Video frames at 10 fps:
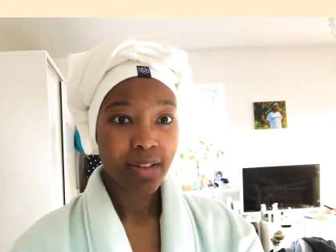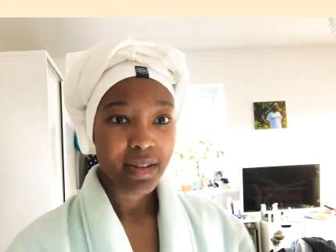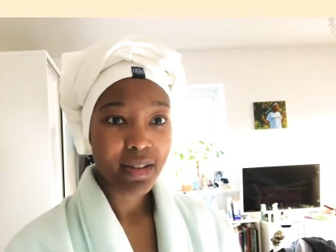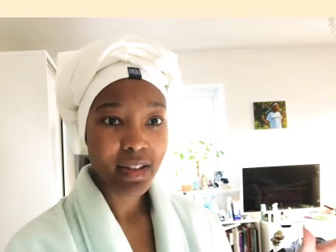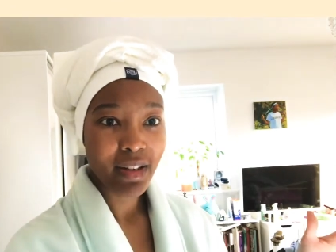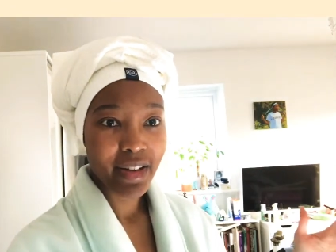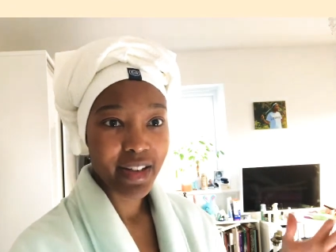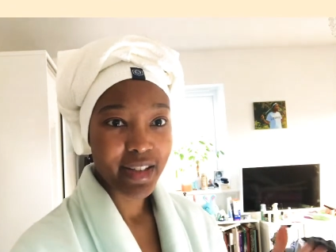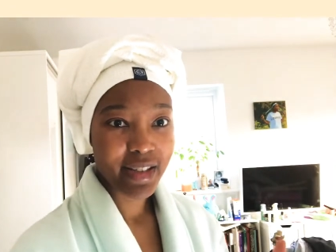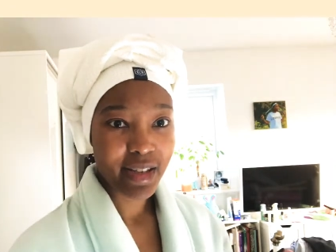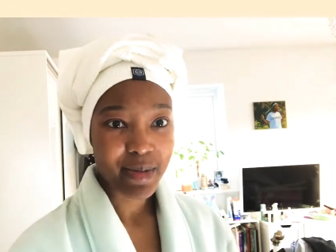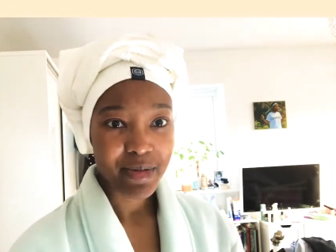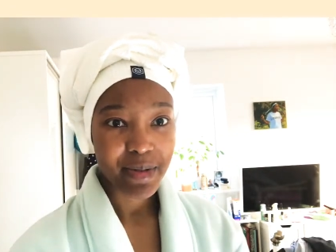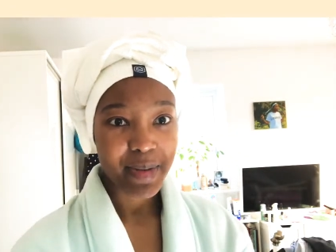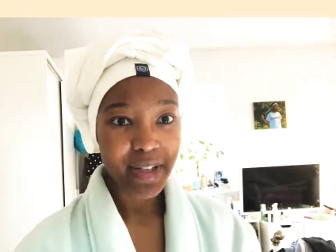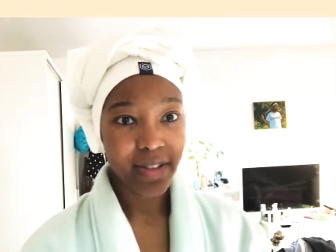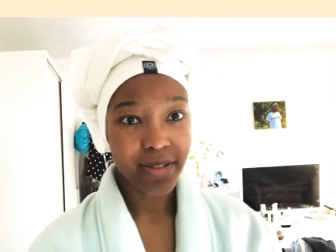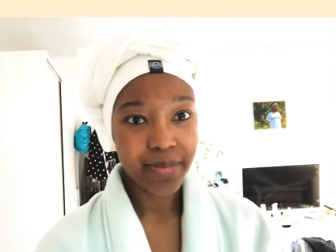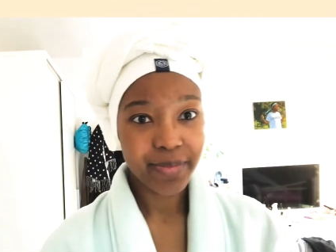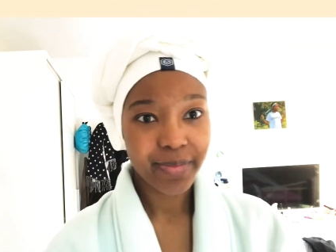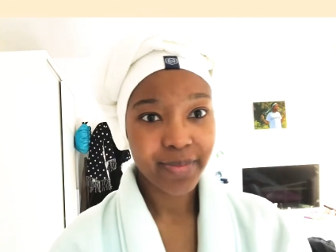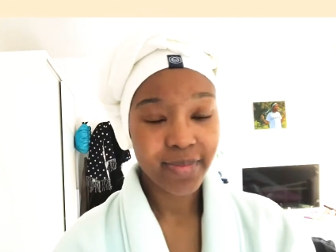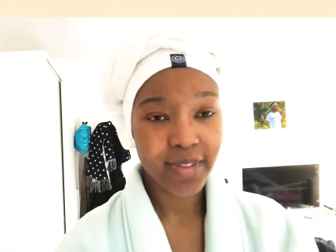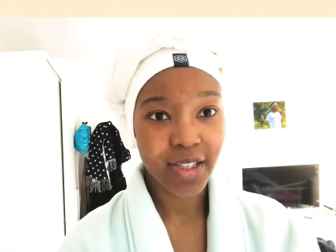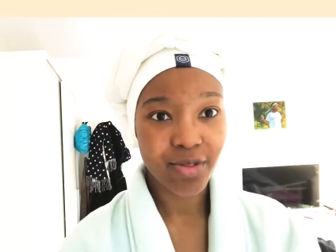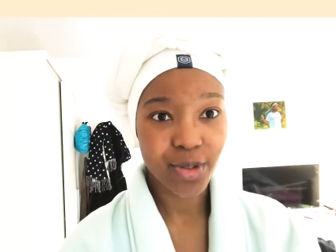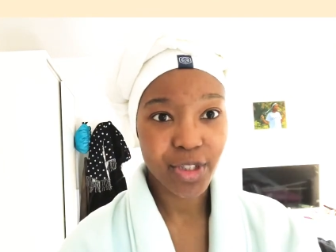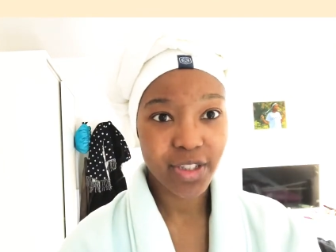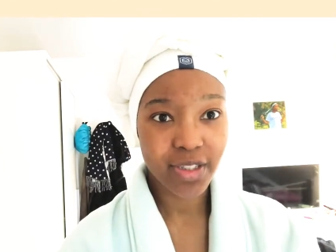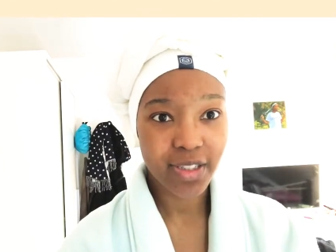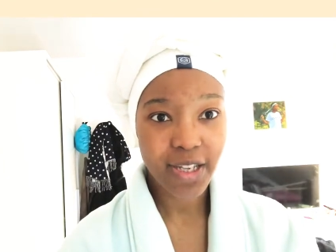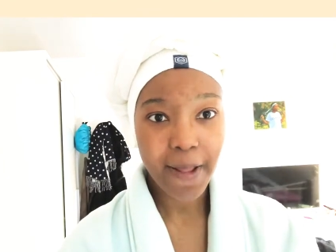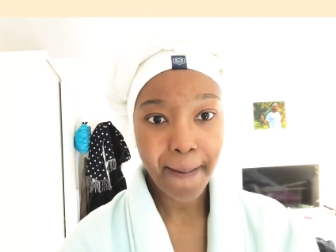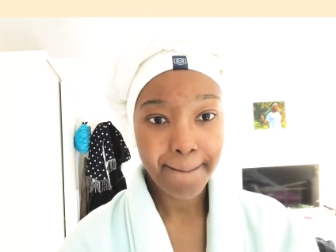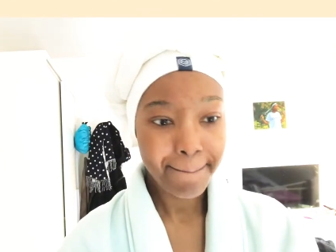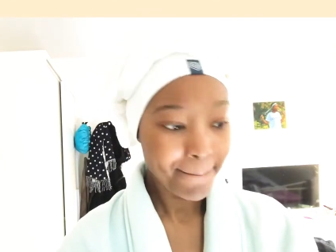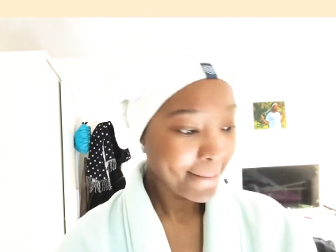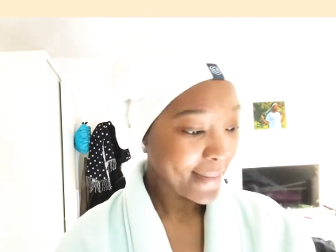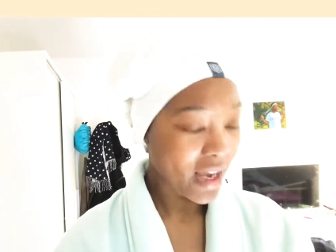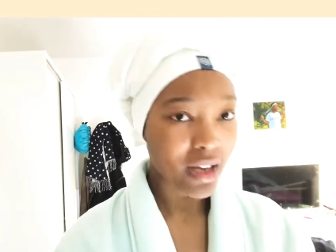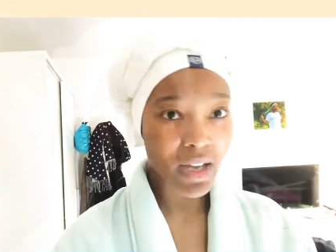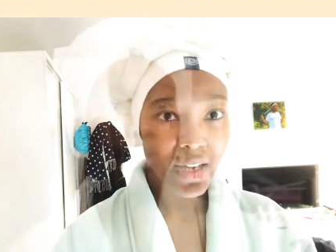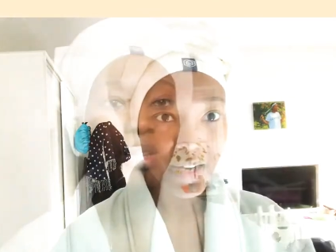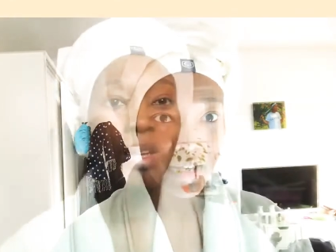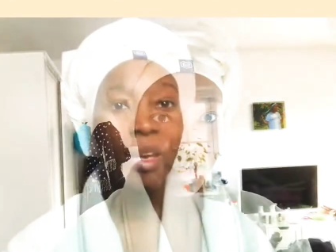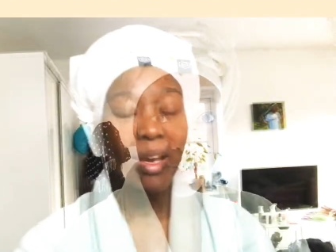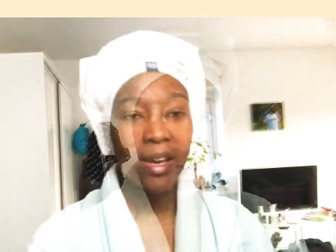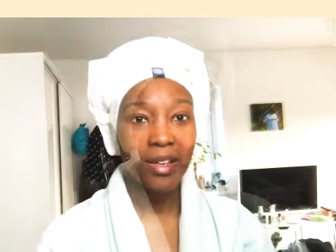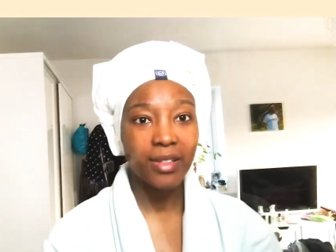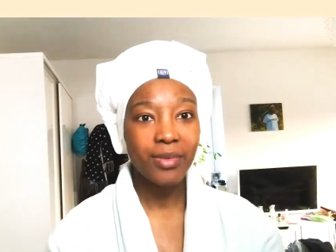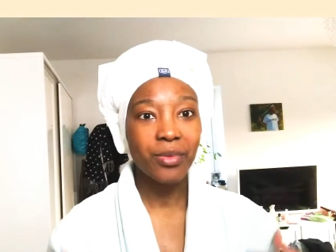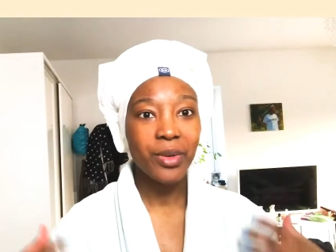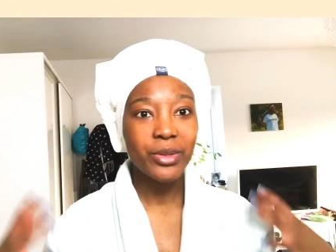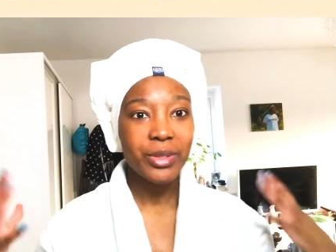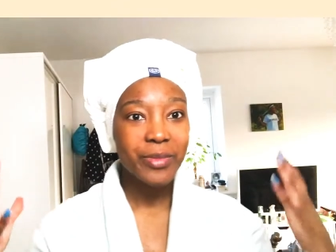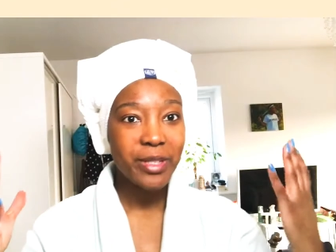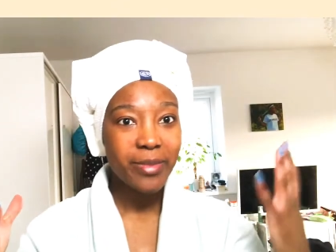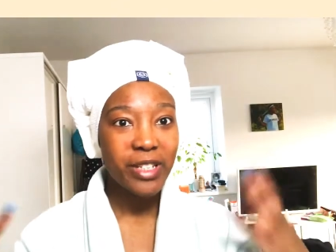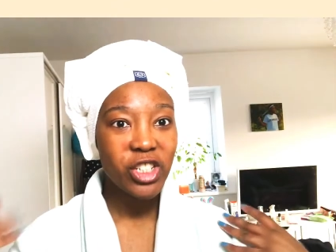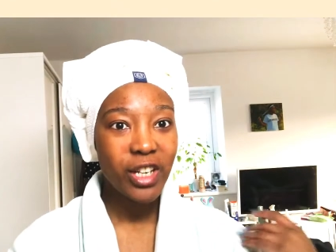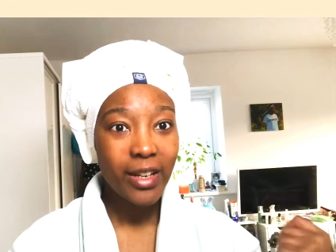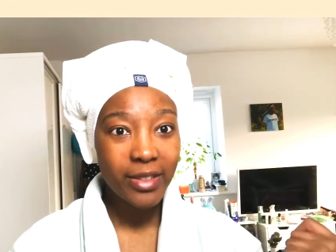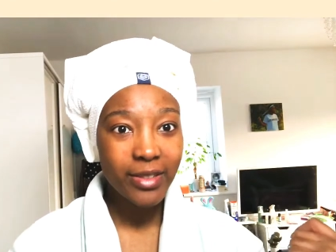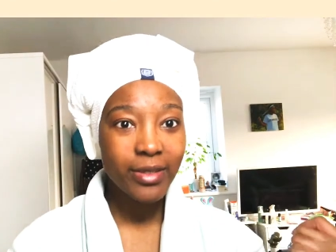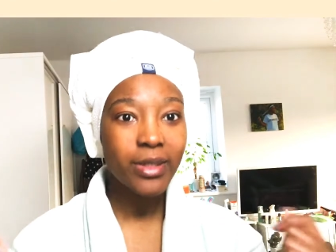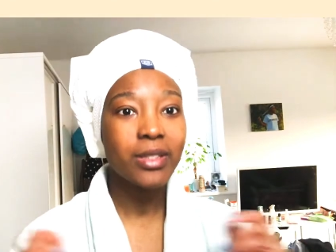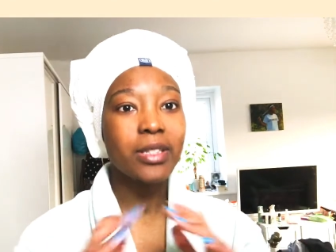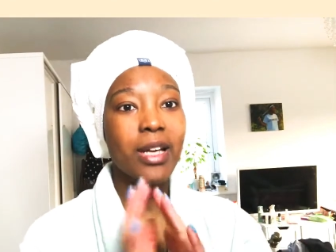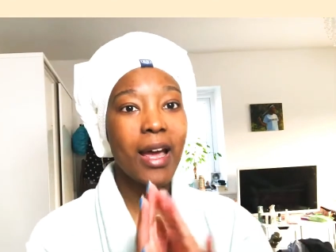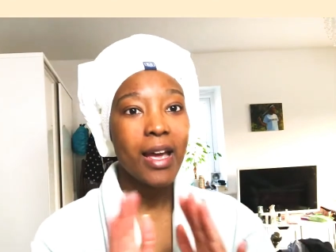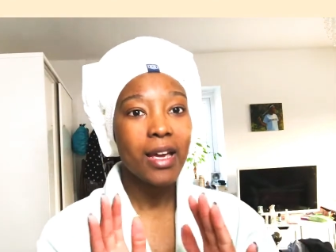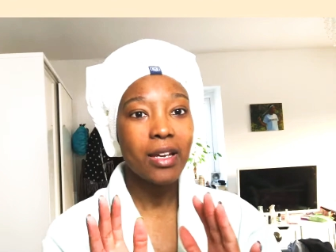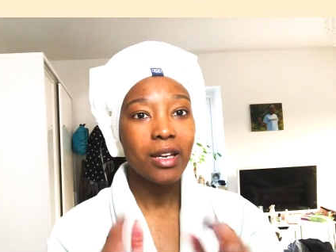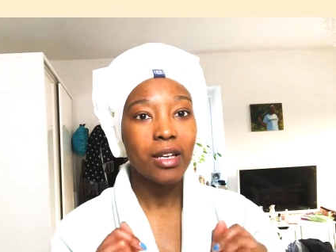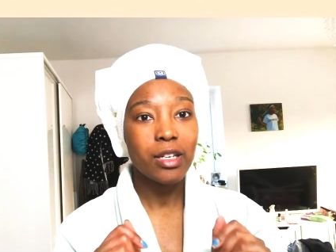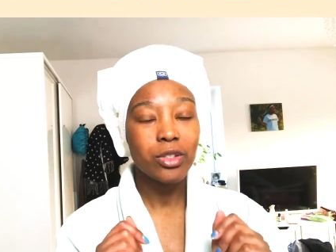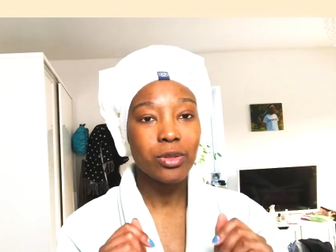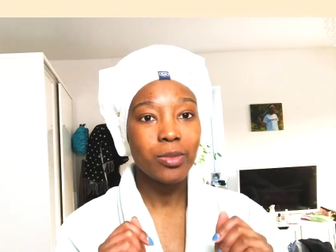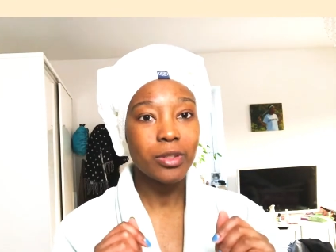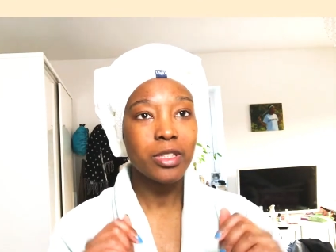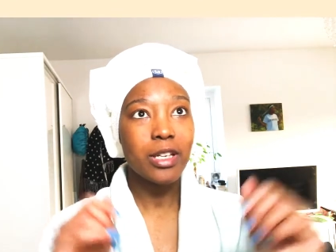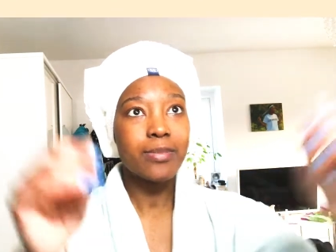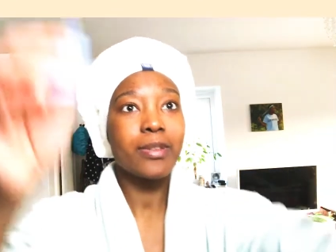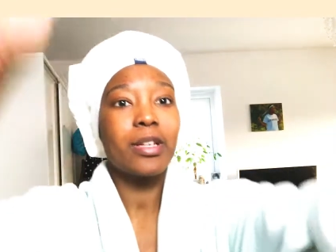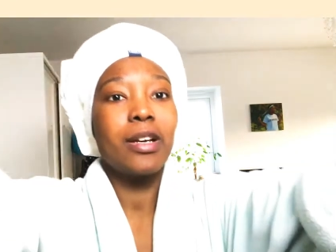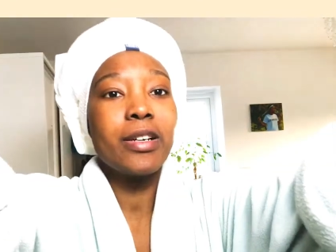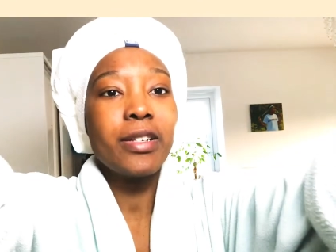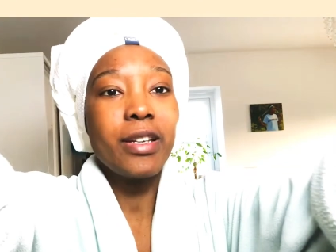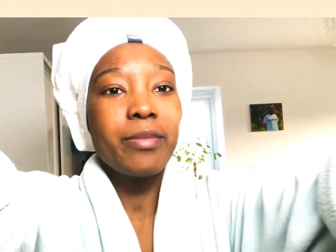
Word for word: The lighting is coming from here, unfortunately. I can't have it. Hey guys, welcome to my channel. Today, I do apologise for the lighting